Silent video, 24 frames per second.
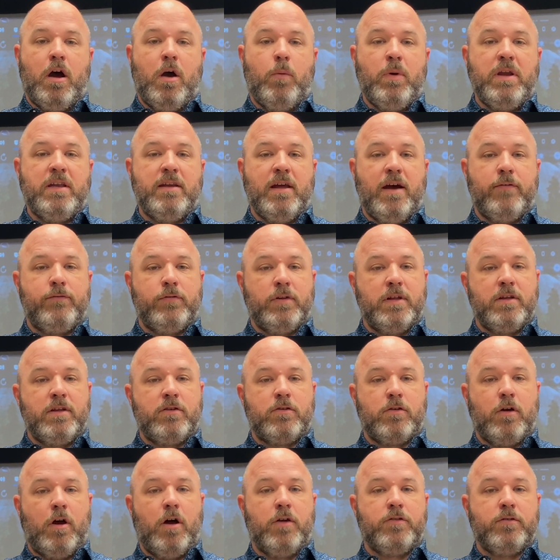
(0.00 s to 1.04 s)
We definitely
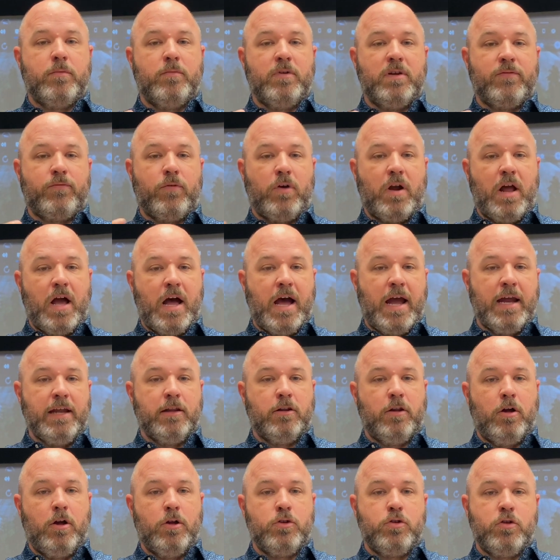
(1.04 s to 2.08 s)
saw some different height
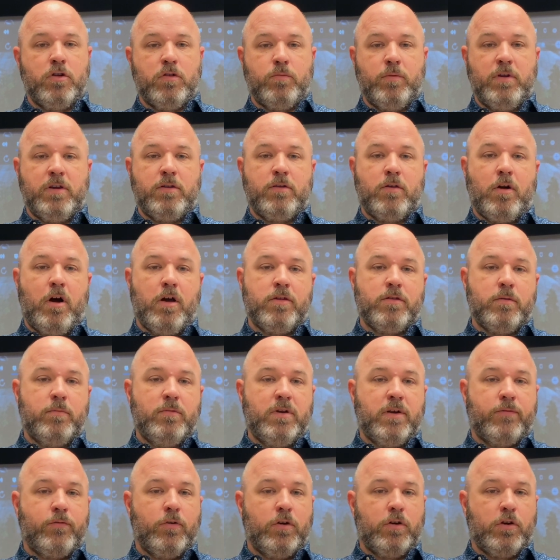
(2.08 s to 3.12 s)
launches. We saw some
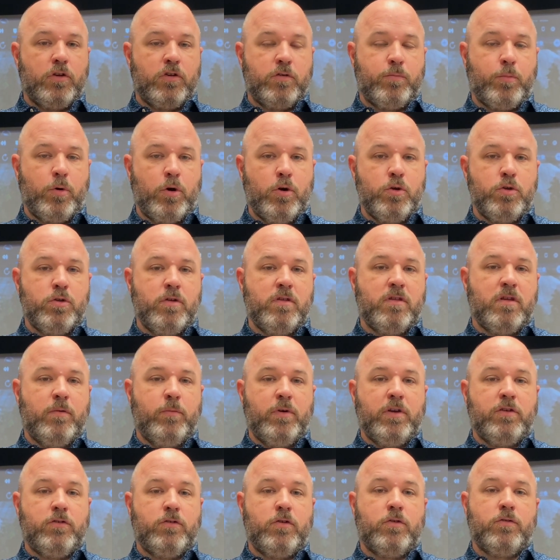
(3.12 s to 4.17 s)
different dispersions, and
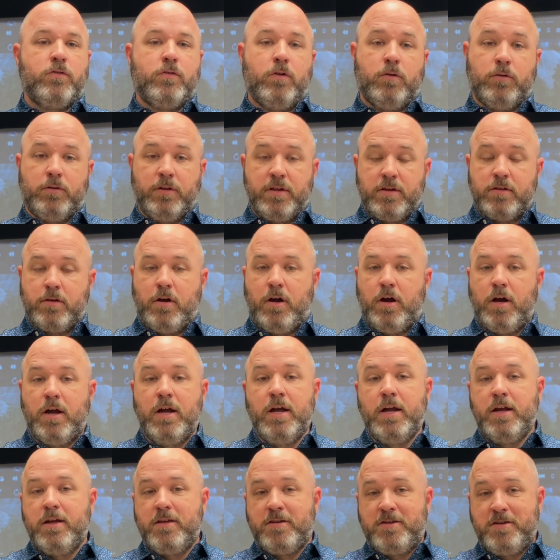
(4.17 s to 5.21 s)
we certainly saw
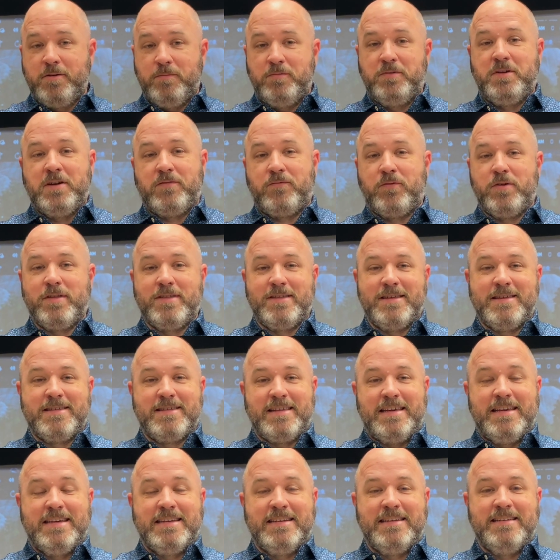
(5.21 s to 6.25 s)
some differences
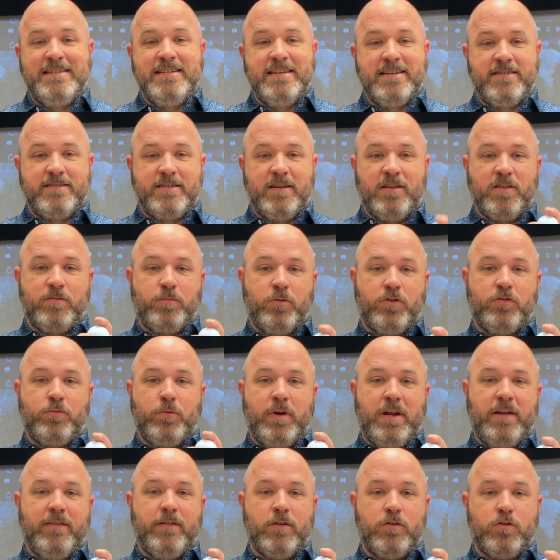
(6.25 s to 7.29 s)
in distance
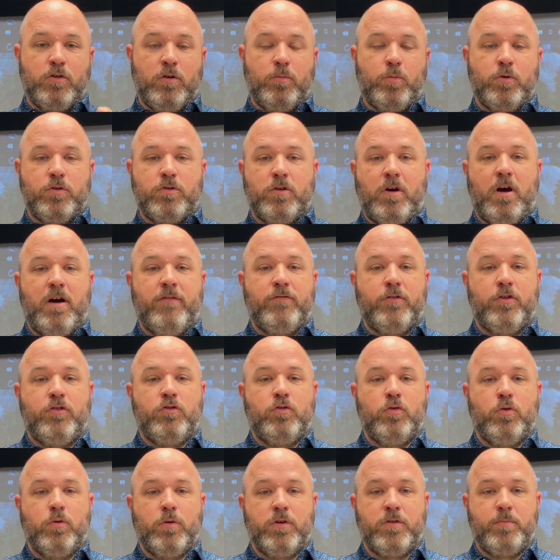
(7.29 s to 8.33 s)
between the SuperSoft, the
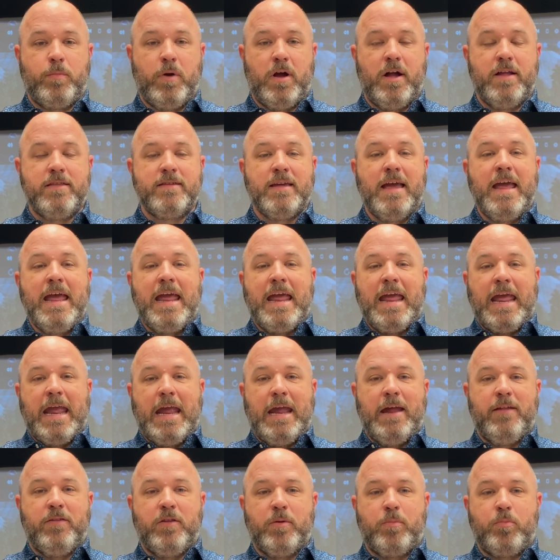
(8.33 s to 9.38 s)
Tour Response,
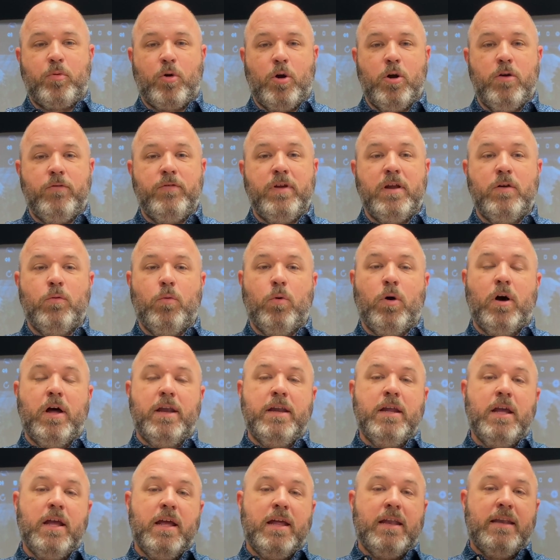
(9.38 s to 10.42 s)
and the ProV1.
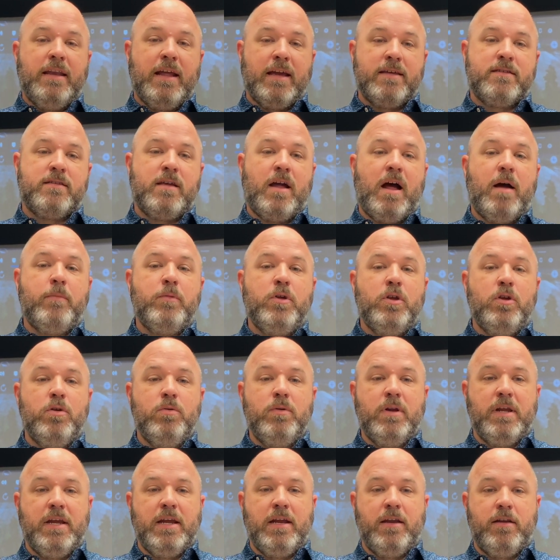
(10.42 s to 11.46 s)
Next time you
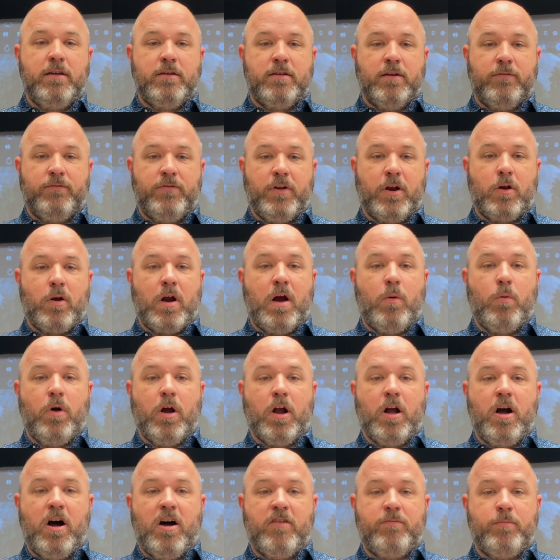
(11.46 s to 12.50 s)
need to figure out what
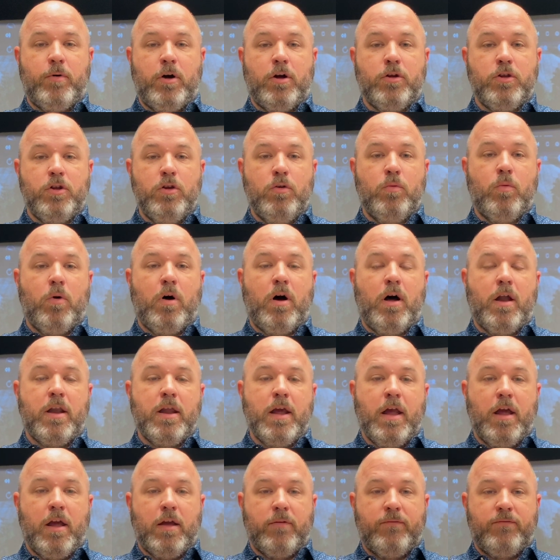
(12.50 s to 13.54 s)
golf ball you want,
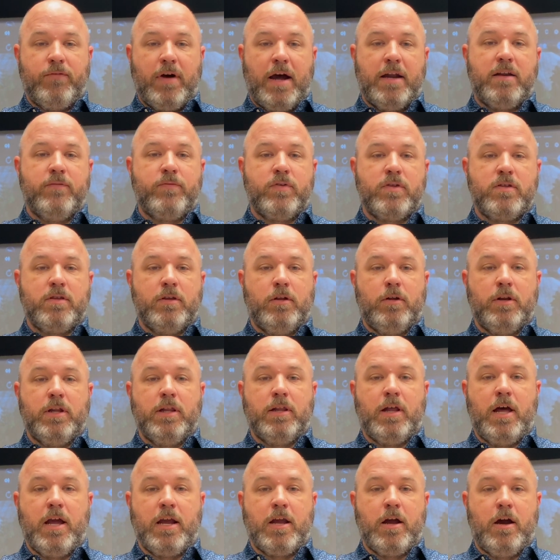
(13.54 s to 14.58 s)
find a facility
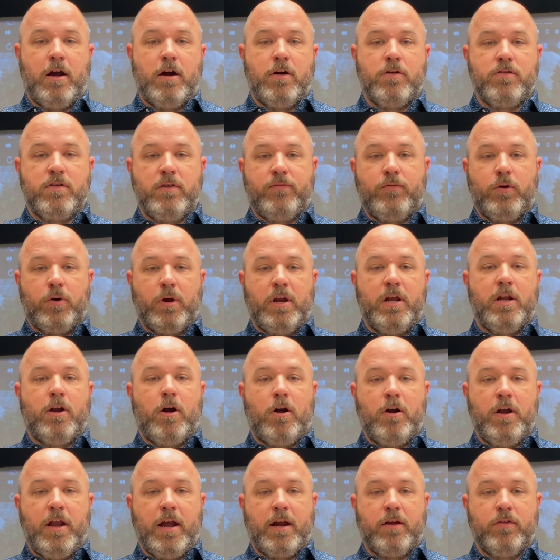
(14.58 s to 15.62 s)
like ours. If you're in
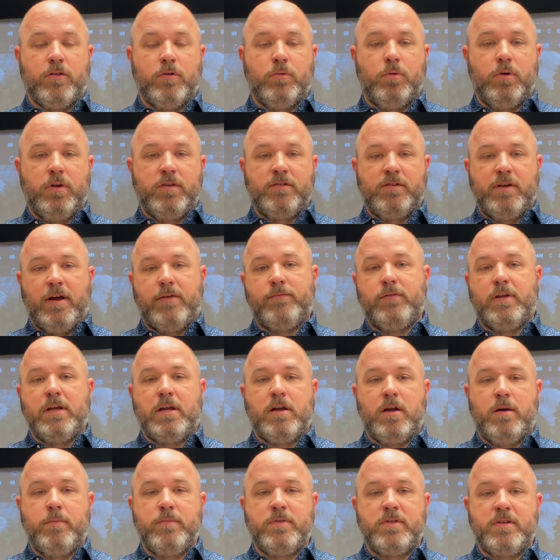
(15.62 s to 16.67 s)
our neck of the woods, definitely
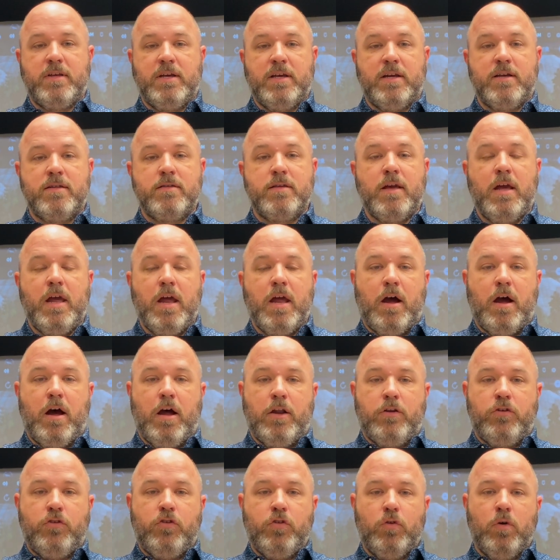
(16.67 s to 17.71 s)
come see us.
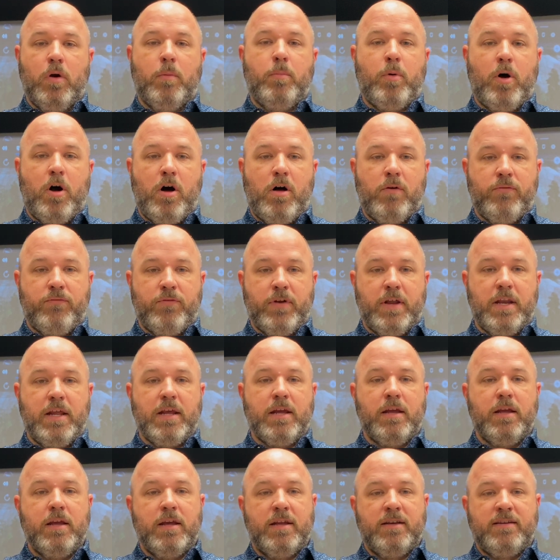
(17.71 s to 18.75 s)
Do a ball
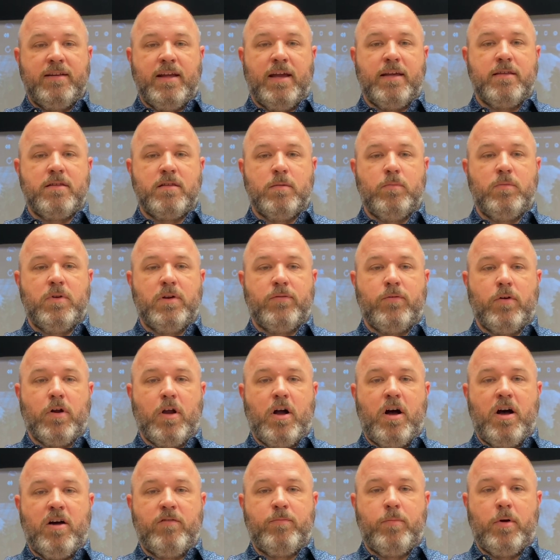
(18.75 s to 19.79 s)
fitting, test some different
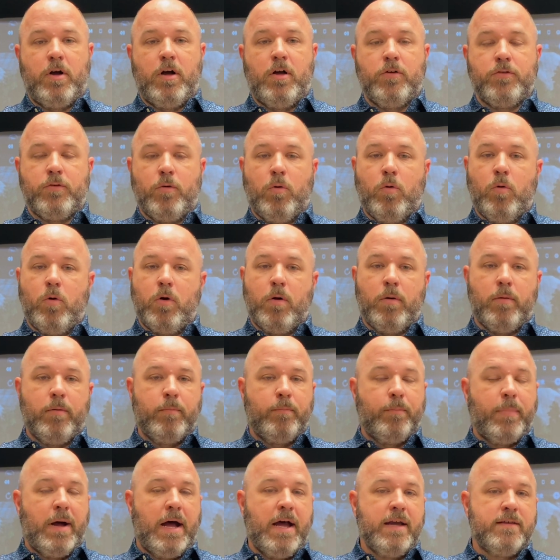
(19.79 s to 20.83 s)
golf balls, or
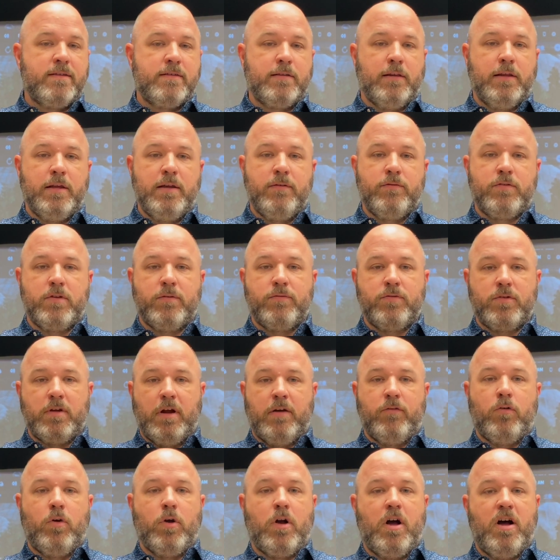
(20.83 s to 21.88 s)
buy sleeves of
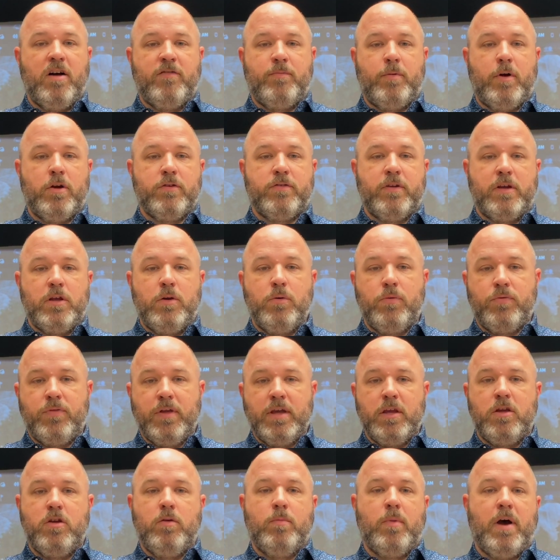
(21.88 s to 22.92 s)
several golf balls that you
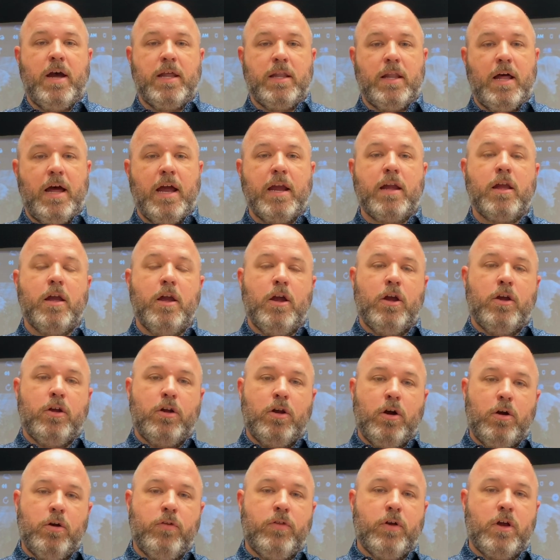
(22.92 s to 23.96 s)
think you might like.
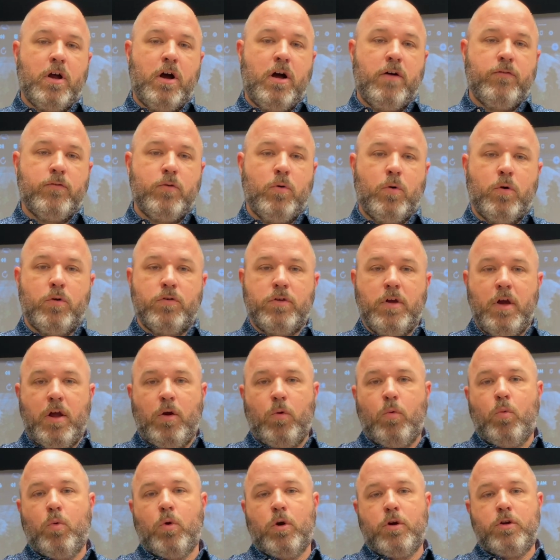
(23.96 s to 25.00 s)
Go to the golf course,
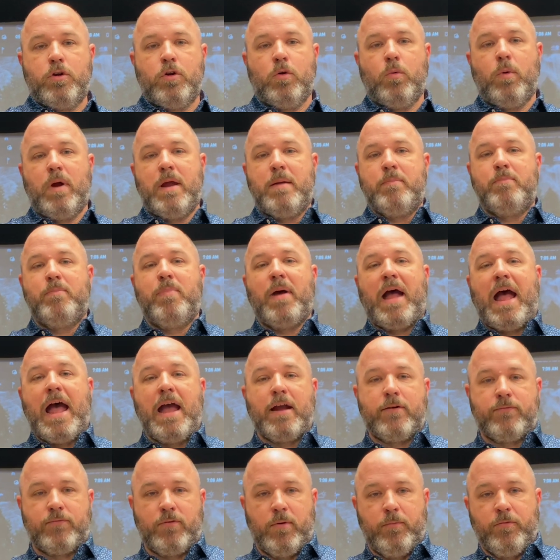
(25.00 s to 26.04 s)
work your way
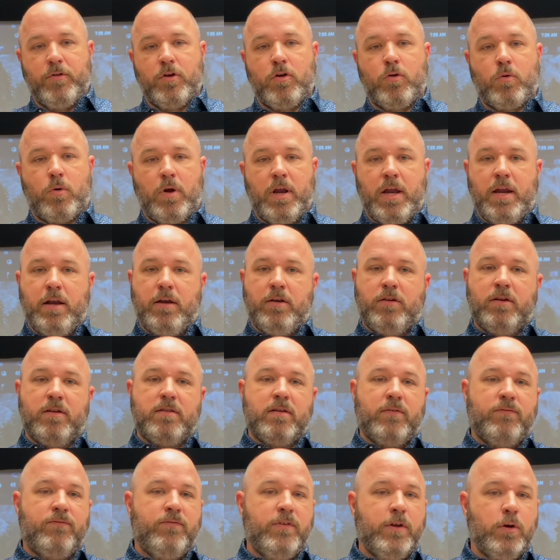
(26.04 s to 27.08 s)
back from the green. Does
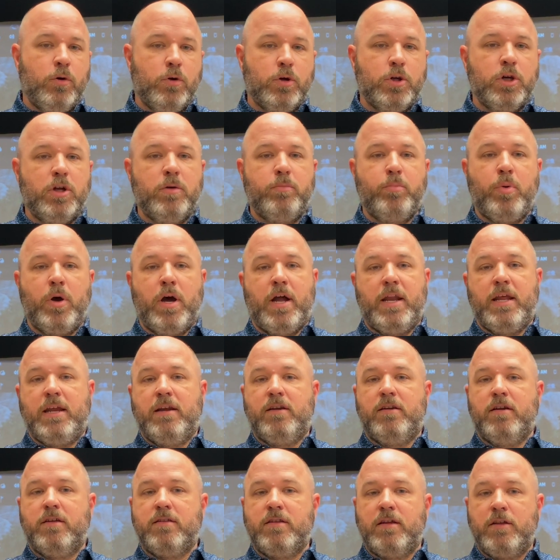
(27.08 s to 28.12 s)
it feel good putting?
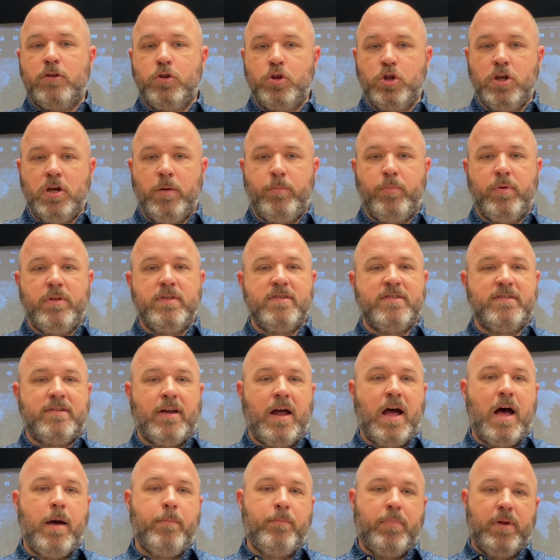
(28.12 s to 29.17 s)
Does it chip and
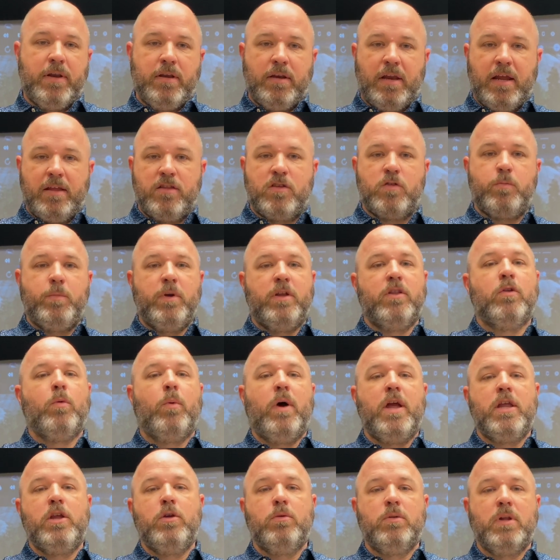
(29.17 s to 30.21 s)
stop and spin the
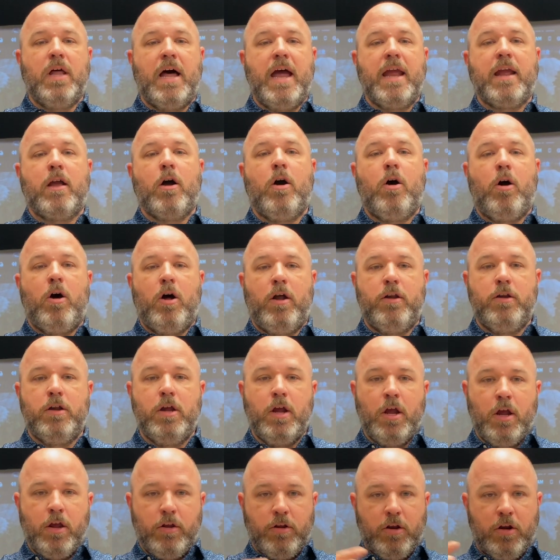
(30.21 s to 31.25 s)
way you like on,
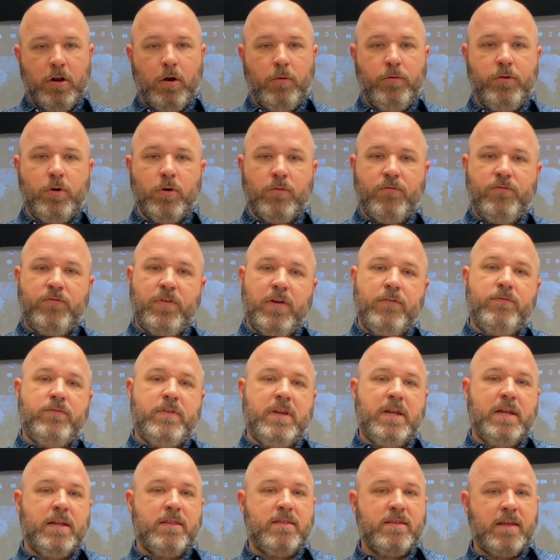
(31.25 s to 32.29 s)
you know, your
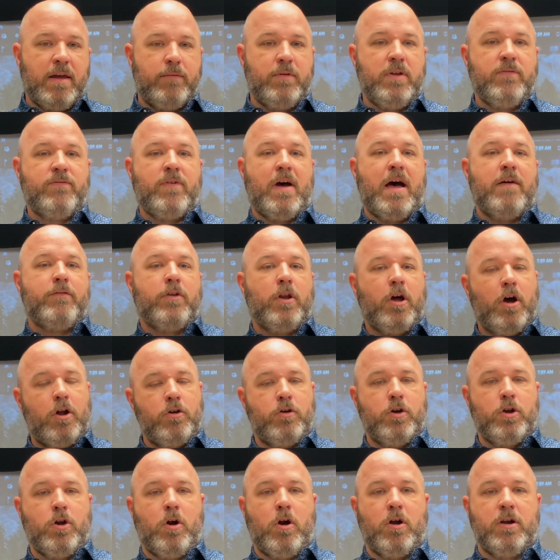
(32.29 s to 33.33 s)
50 and 75 and
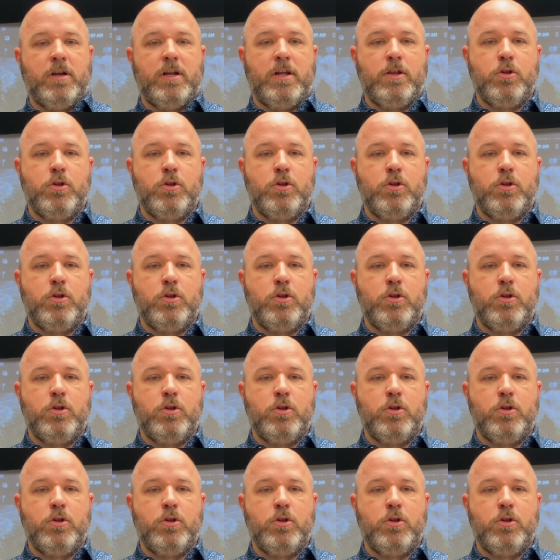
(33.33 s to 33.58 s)
100-yard in